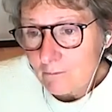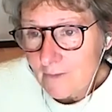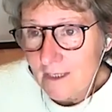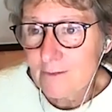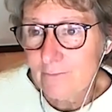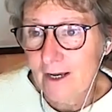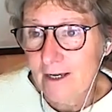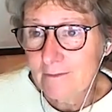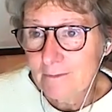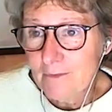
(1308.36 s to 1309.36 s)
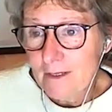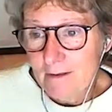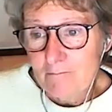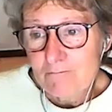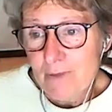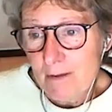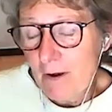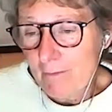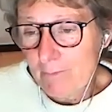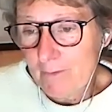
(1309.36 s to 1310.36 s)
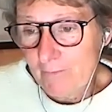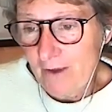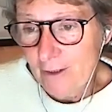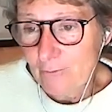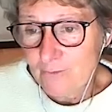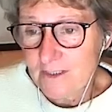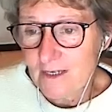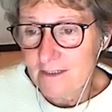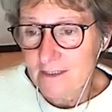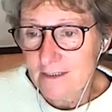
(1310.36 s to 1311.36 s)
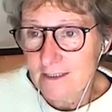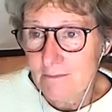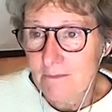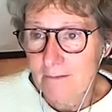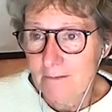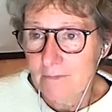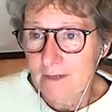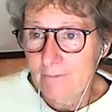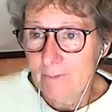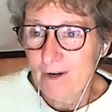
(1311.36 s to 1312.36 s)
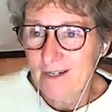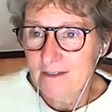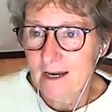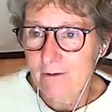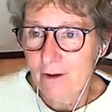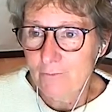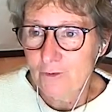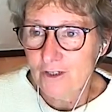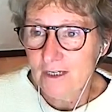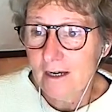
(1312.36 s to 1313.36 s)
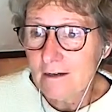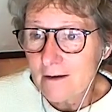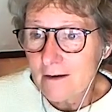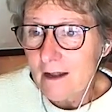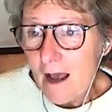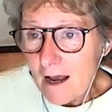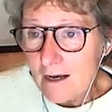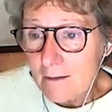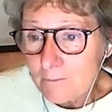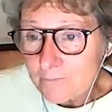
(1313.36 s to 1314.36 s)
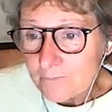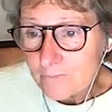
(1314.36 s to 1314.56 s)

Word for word: That's fine. But apart from the fact your facilitator might have a breakdown after a year, um,